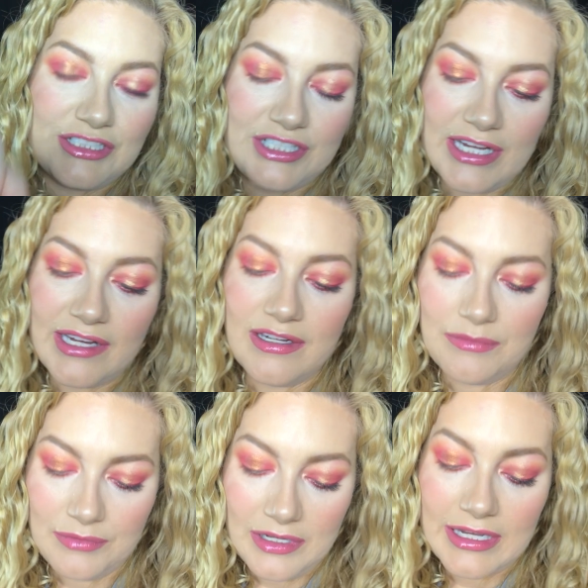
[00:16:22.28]
shade
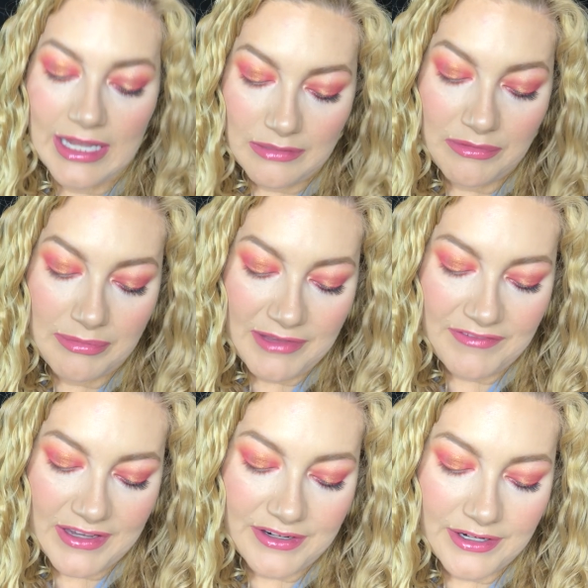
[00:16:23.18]
again with my
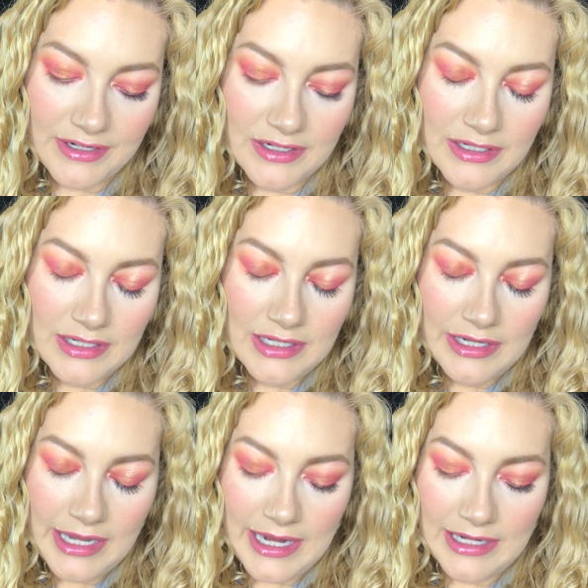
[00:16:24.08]
finger,
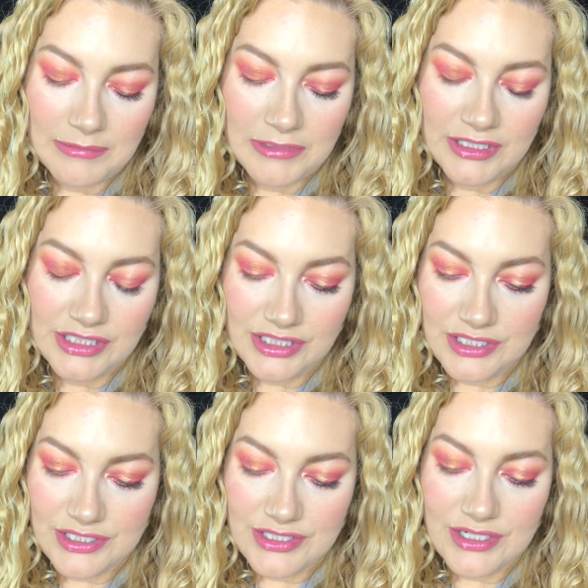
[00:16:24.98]
and I'm going to
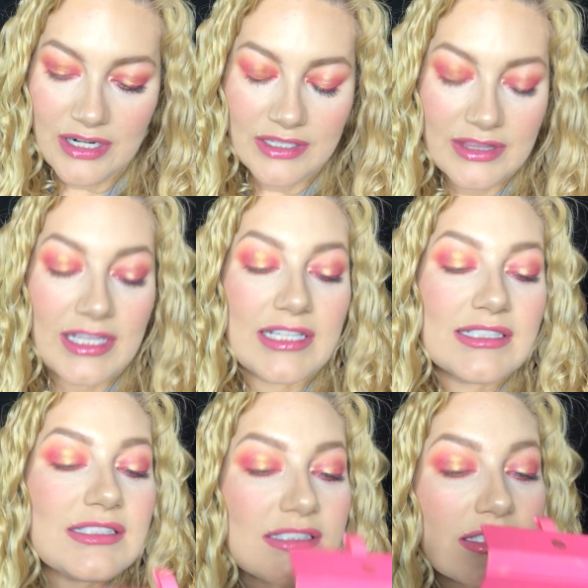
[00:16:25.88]
start
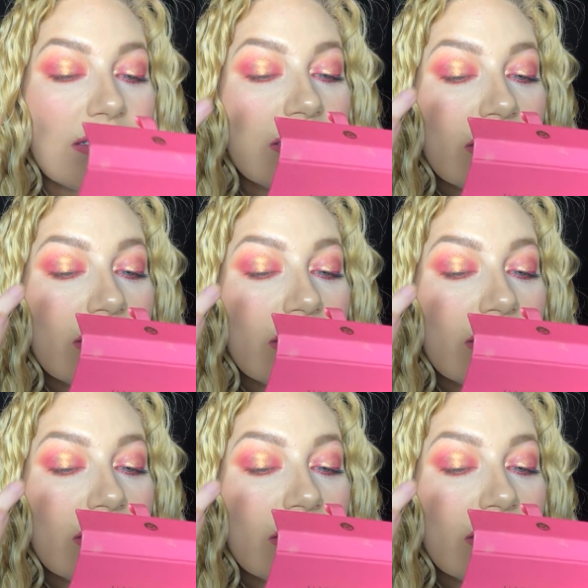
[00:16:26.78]
this